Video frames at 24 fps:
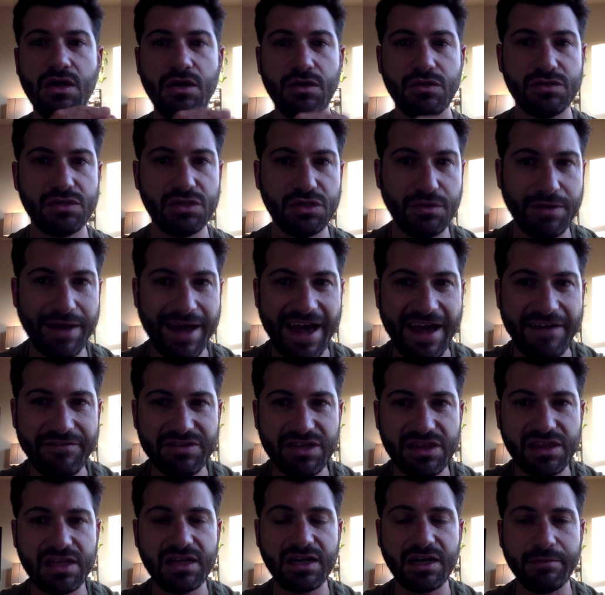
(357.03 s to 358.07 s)
So you have
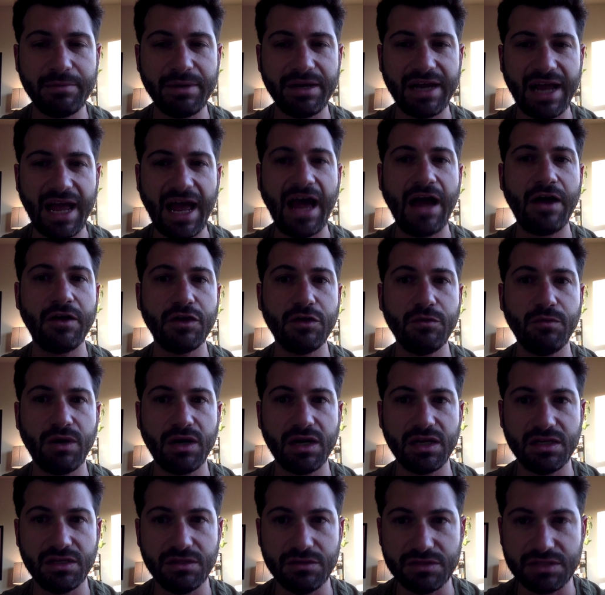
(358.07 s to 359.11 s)
to think about how you
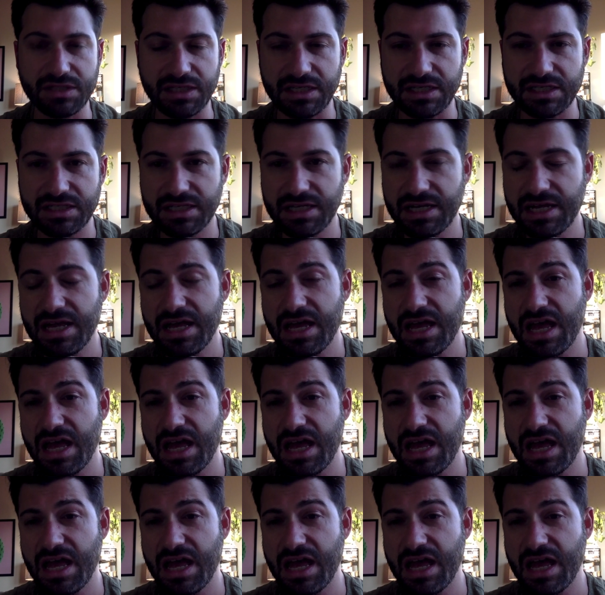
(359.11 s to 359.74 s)
want to use this.